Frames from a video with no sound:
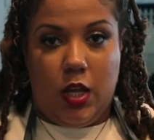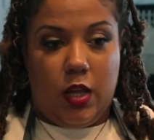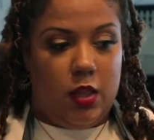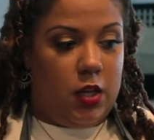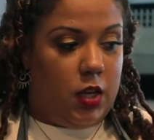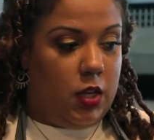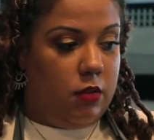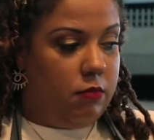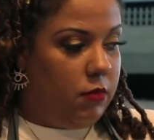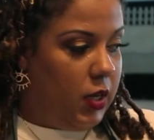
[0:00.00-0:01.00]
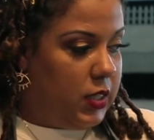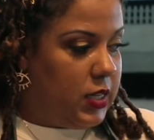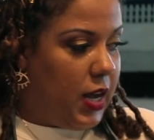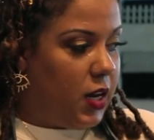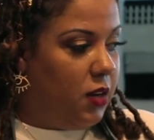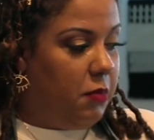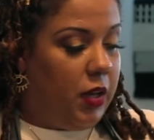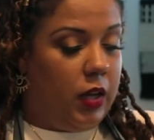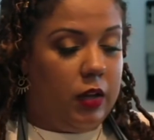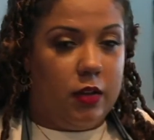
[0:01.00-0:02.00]
and then it's not gonna
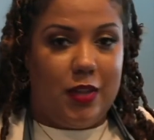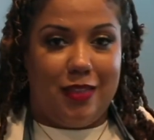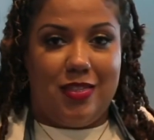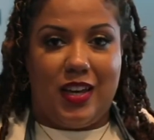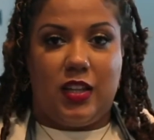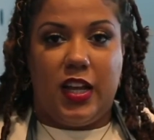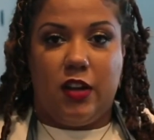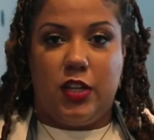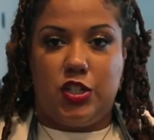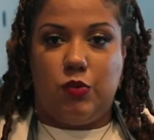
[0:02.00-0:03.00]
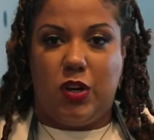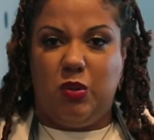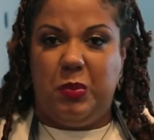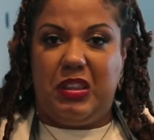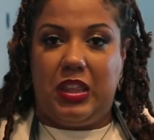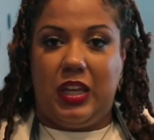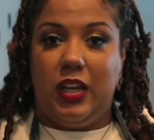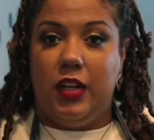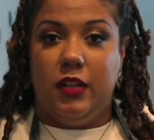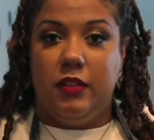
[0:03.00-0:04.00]
be that thick layer that you want. It'll be
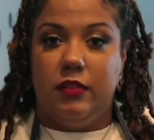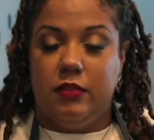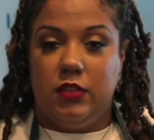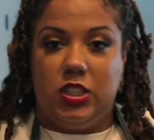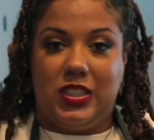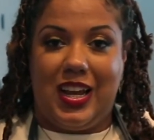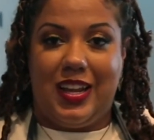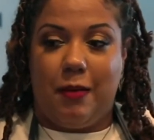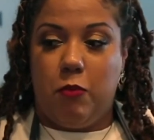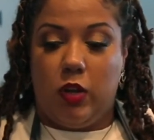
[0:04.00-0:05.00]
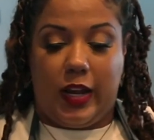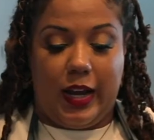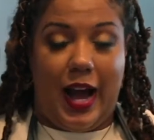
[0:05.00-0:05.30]
thin and just like more like an